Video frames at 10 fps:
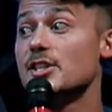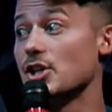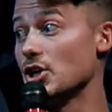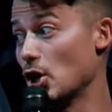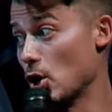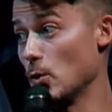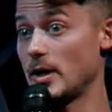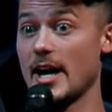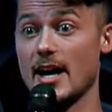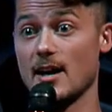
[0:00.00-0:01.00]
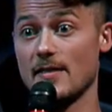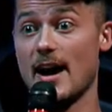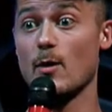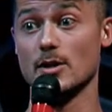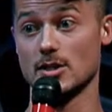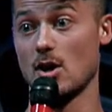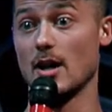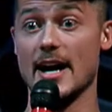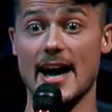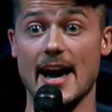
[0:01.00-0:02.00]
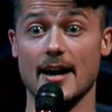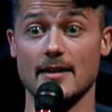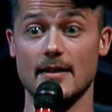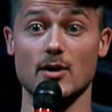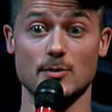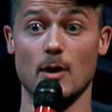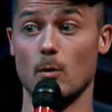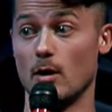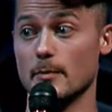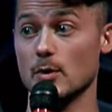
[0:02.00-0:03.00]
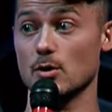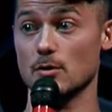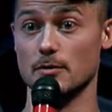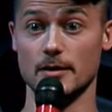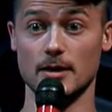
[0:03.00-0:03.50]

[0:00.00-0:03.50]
to go, Kay. That was all I had. That was my one move.